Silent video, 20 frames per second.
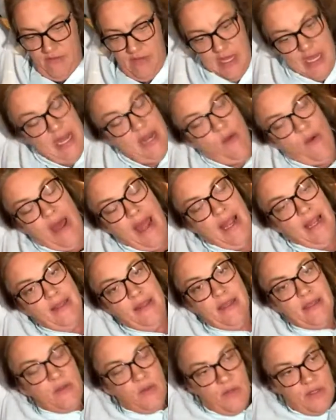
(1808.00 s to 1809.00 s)
anyway,
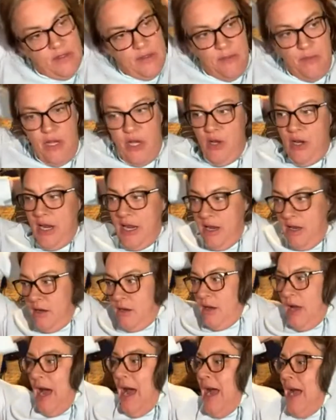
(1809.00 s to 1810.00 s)
this one's beauty.
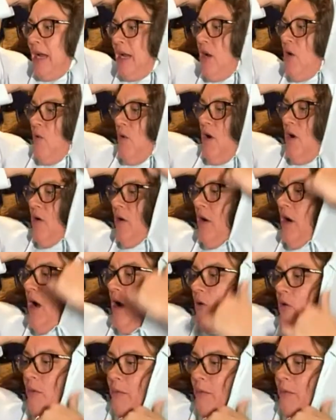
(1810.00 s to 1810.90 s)
I had to go on and on